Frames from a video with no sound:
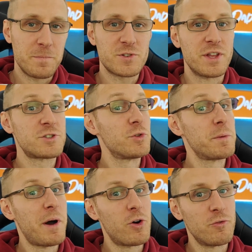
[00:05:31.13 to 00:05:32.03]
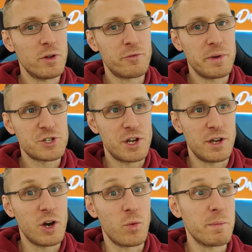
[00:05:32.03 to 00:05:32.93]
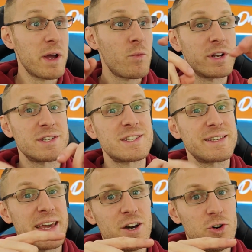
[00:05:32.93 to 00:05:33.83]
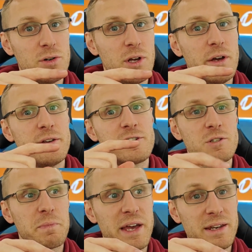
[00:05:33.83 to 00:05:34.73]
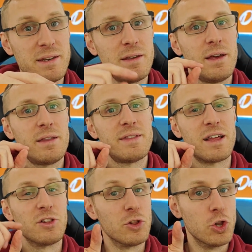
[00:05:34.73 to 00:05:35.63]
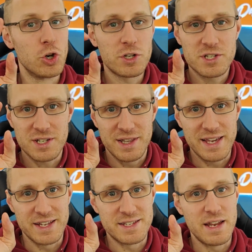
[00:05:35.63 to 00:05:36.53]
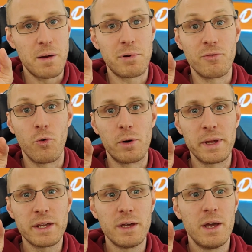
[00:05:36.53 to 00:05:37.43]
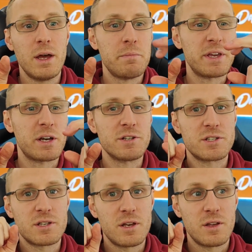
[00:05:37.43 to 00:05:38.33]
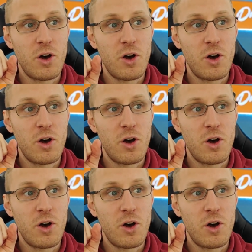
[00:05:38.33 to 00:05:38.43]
So that's really powerful information to know. We might want to scale spend that looks like it's not performing because